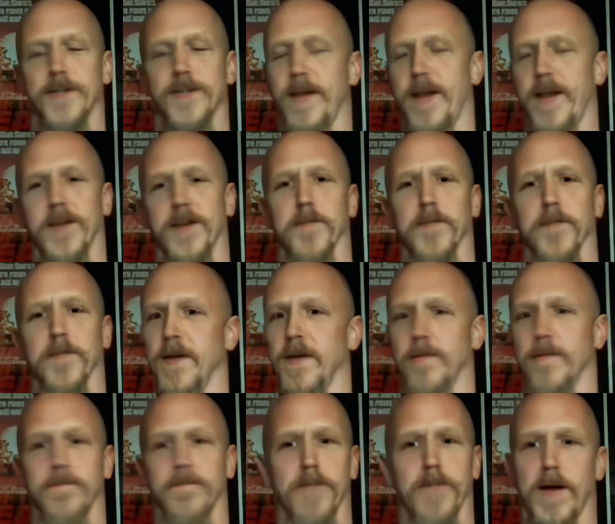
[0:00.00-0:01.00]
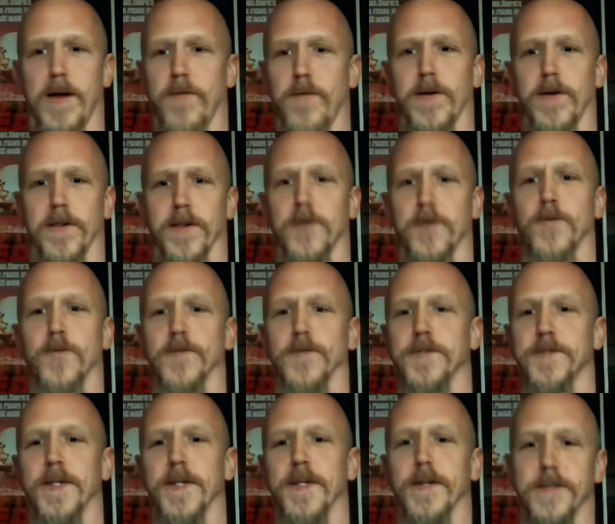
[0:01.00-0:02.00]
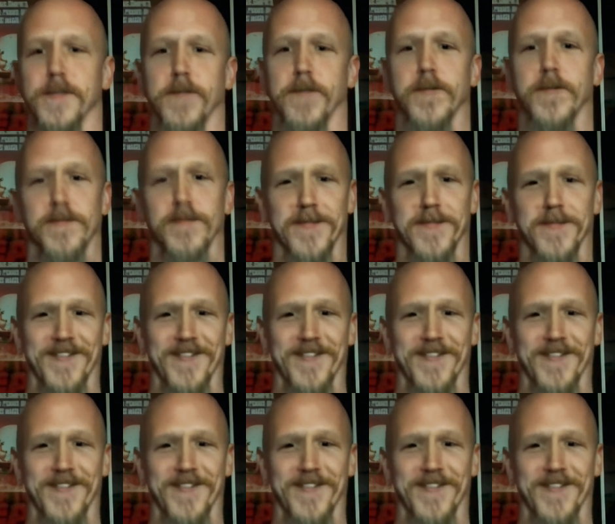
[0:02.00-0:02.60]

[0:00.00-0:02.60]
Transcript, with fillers: That had to be about uh, one of the coolest things ever.